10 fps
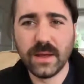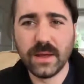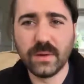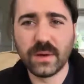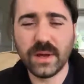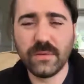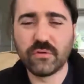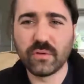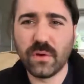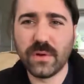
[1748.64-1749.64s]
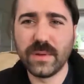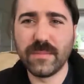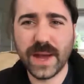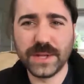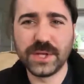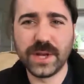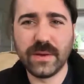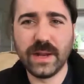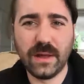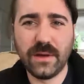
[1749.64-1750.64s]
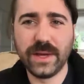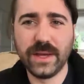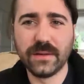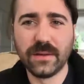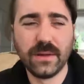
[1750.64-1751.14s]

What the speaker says: you kind of draw an imaginary line